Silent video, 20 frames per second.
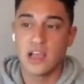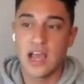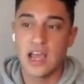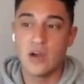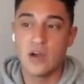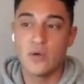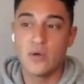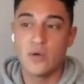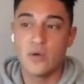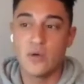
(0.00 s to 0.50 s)
I
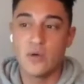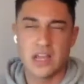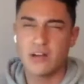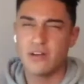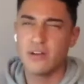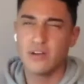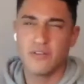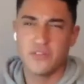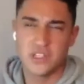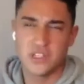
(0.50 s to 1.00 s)
don't
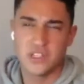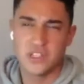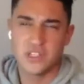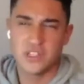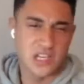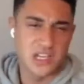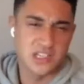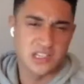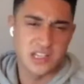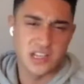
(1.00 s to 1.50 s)
know if this is a
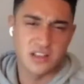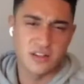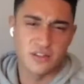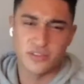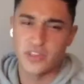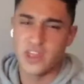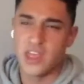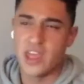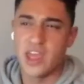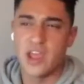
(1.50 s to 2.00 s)
Zig Ziglar
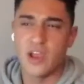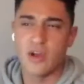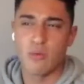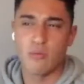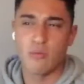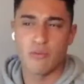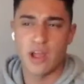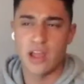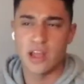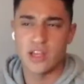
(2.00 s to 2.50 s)
thing or a
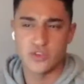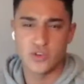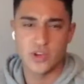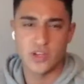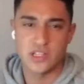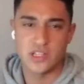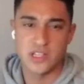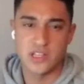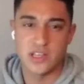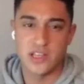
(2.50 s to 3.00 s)
Brian
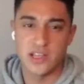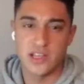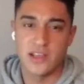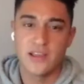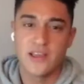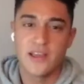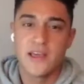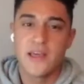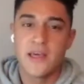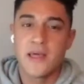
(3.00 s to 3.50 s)
Tracy thing,
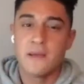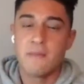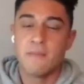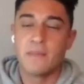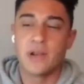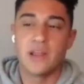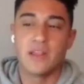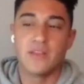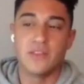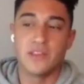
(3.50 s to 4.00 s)

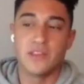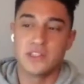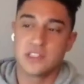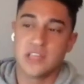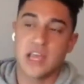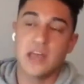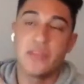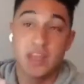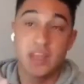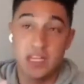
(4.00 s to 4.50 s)
but
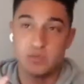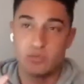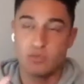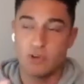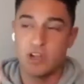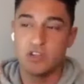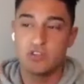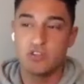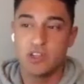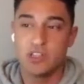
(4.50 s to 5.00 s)
I think it is
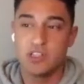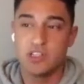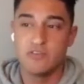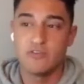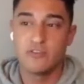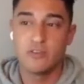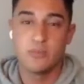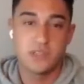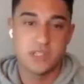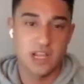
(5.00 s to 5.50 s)
Brian Tracy
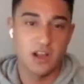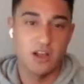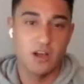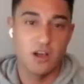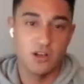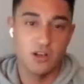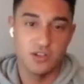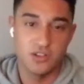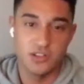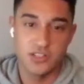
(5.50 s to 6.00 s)
from The
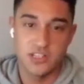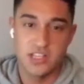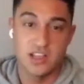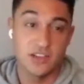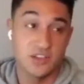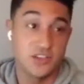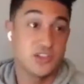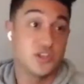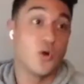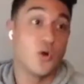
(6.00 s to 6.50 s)
Psychology of Selling.
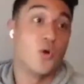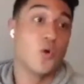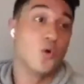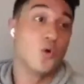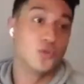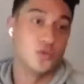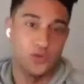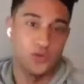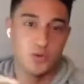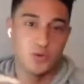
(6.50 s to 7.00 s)
This is an
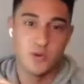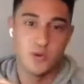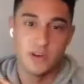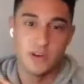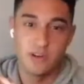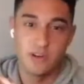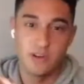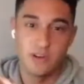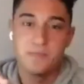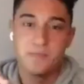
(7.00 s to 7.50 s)
old school one, right?